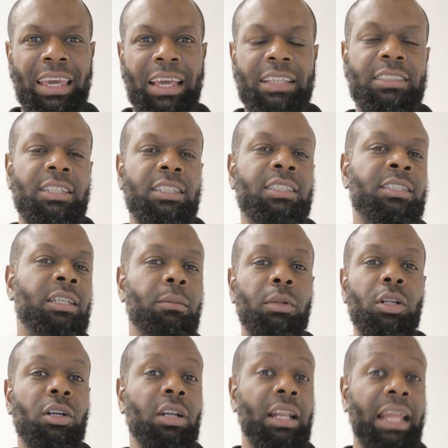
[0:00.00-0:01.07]
it's a
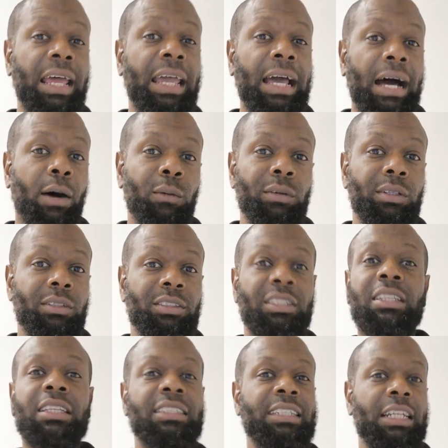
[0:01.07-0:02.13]
similar layout
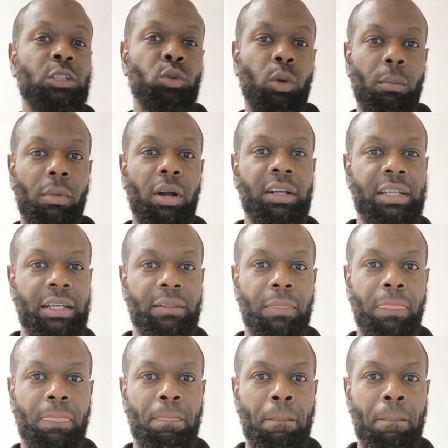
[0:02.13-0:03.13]
to the sexual market.